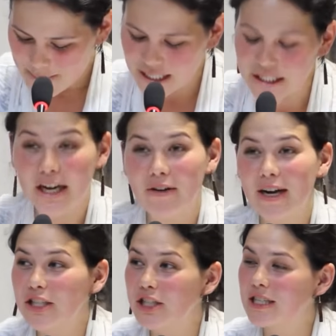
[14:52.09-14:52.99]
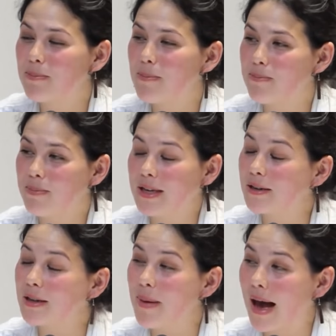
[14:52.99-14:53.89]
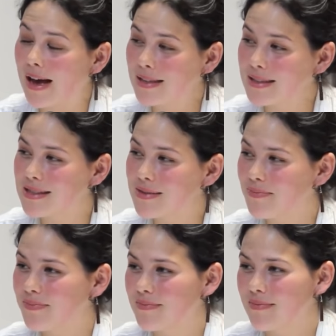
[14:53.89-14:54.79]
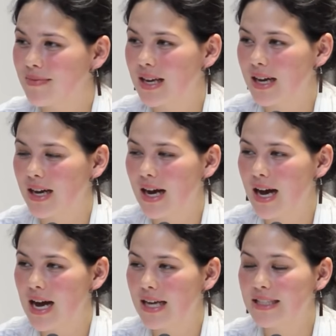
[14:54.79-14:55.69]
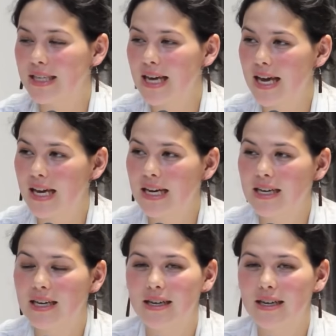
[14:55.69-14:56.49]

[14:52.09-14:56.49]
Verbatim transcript: But a generation has nearly passed, and today